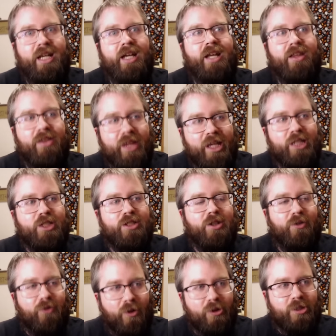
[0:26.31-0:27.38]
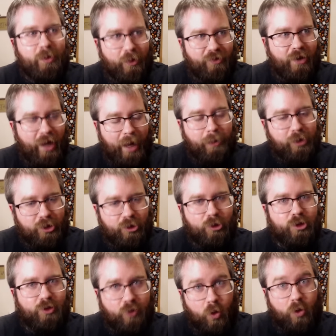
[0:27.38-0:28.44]
These first number of
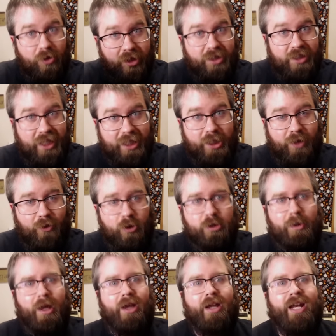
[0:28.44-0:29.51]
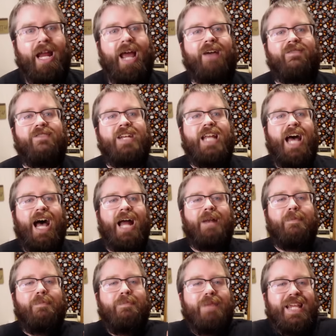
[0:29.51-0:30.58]
episodes for this season of Ultimate Alien have not
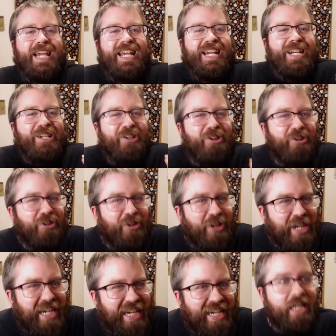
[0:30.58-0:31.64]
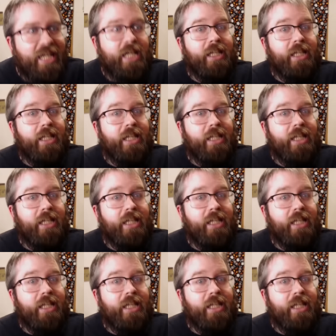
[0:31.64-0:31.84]
been good.